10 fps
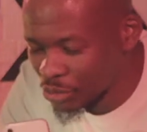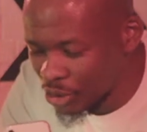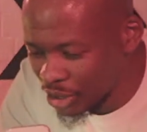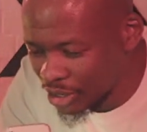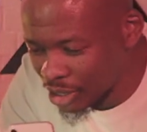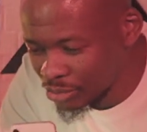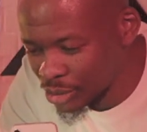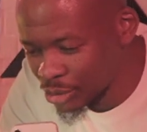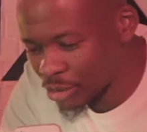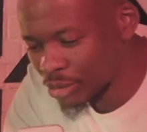welcome
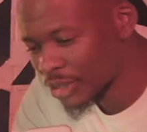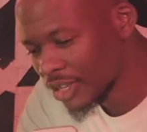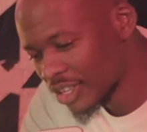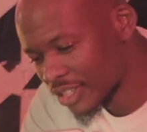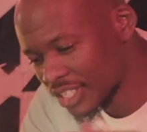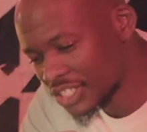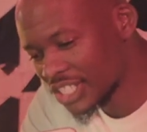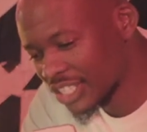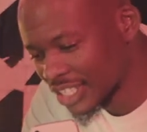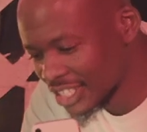to the
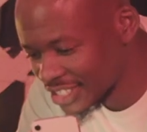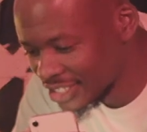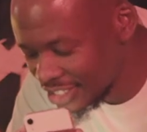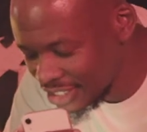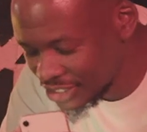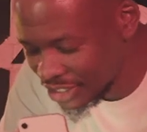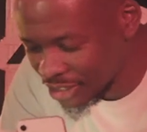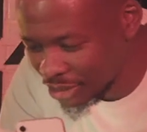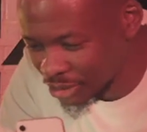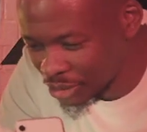
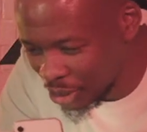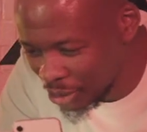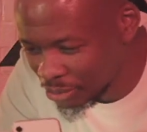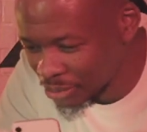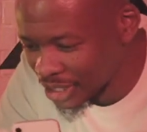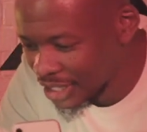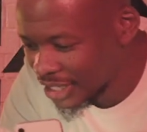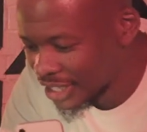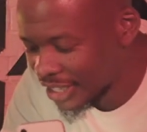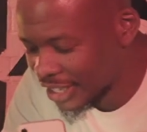journalistdj.com.
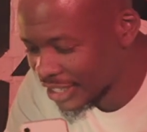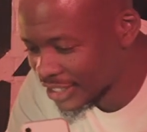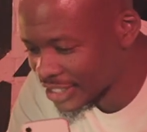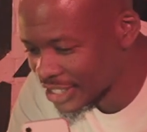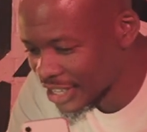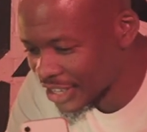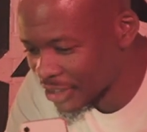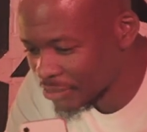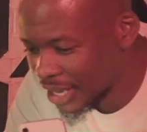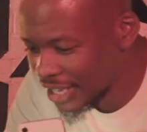And
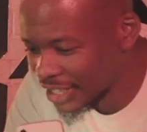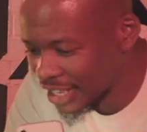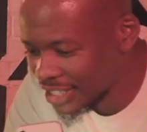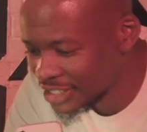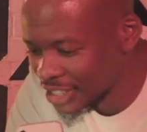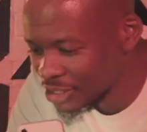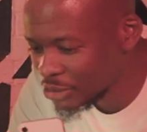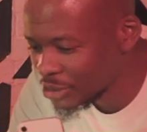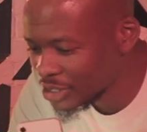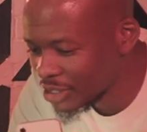I tried to
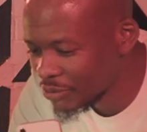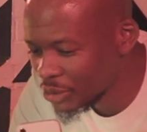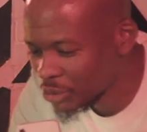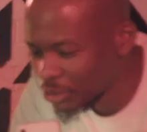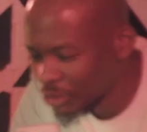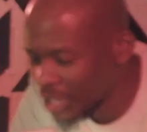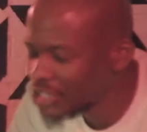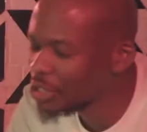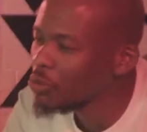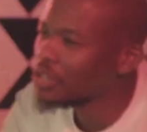interview.
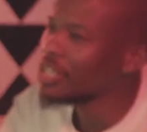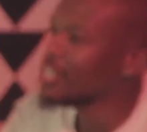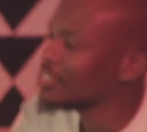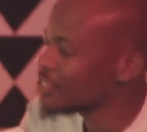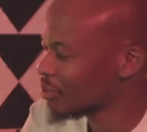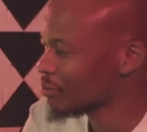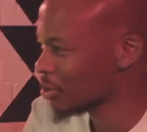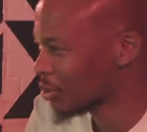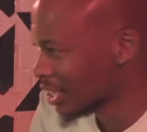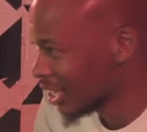Actually, we did an
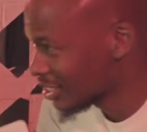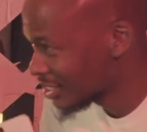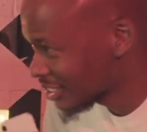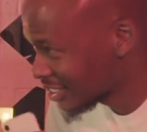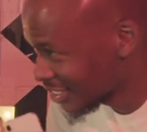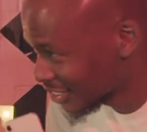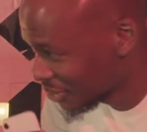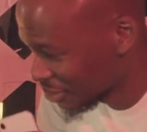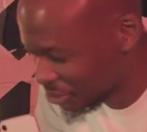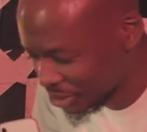interview on IG,
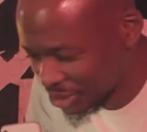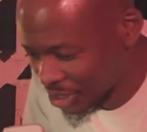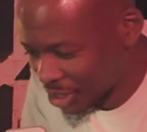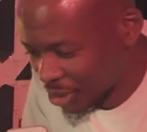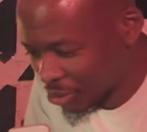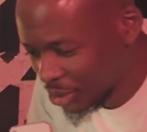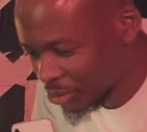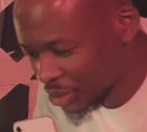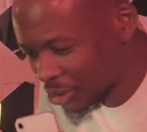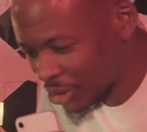with